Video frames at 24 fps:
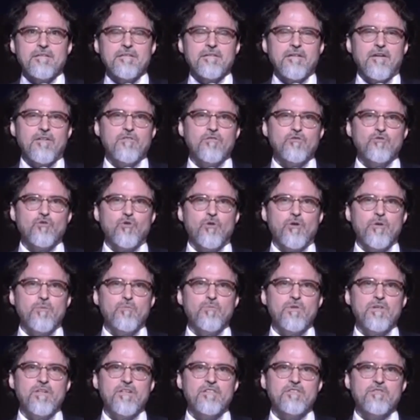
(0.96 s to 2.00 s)
Arnold
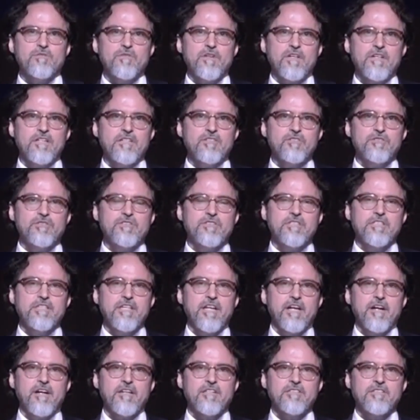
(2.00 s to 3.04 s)
Toynbee is a very interesting
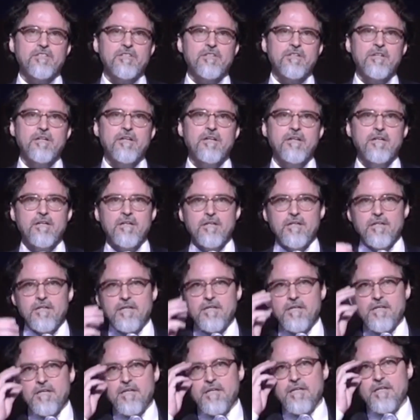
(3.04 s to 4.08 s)
character.
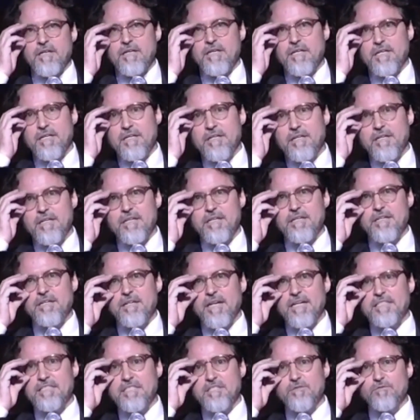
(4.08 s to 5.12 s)
In
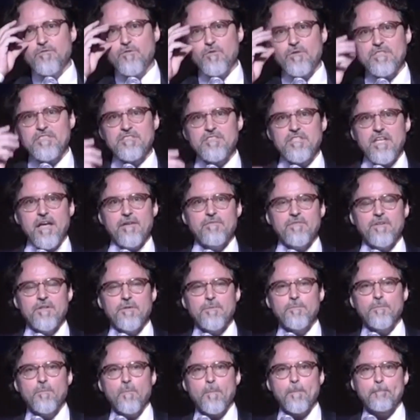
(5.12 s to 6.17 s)

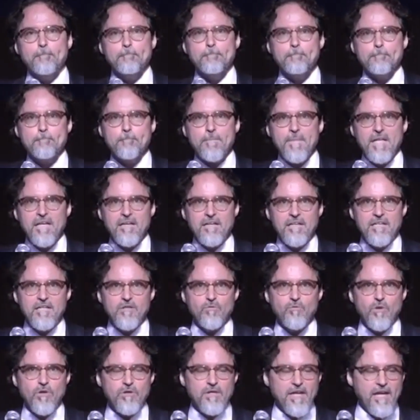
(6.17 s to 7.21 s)
1947, he
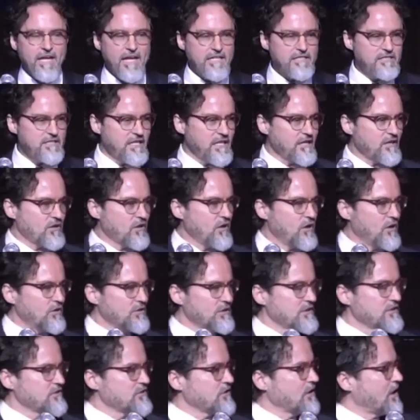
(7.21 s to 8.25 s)
wrote an essay called
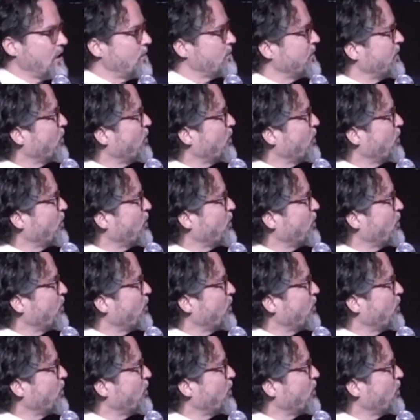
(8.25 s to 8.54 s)
Islam in